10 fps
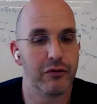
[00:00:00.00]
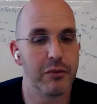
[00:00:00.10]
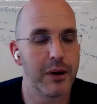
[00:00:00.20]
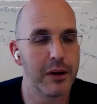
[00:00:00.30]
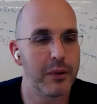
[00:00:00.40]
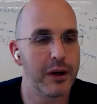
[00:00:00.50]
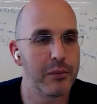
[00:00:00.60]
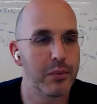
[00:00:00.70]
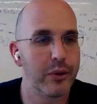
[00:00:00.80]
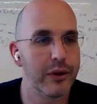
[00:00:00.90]
from my
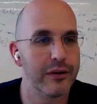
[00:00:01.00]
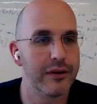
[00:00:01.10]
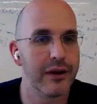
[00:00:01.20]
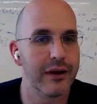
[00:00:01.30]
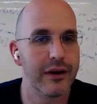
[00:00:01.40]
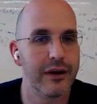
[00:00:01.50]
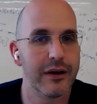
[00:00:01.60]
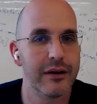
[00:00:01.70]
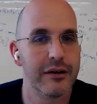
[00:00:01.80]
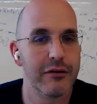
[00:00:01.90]
point, from
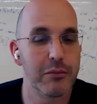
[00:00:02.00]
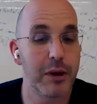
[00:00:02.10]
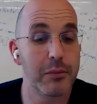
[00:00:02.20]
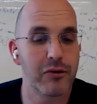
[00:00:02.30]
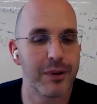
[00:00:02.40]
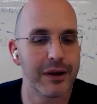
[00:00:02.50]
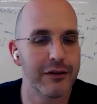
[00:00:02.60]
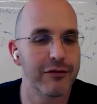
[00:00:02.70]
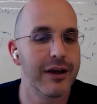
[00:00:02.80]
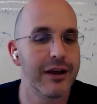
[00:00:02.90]
my perspective,